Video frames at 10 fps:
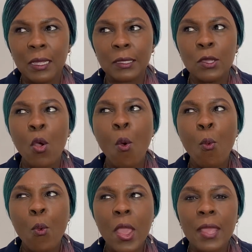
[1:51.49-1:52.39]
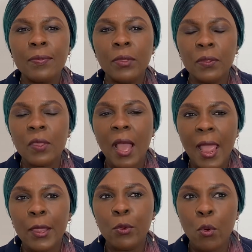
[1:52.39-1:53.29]
that where did
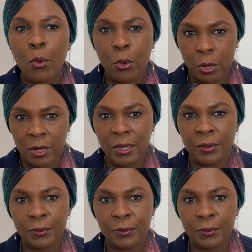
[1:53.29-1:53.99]
I go wrong?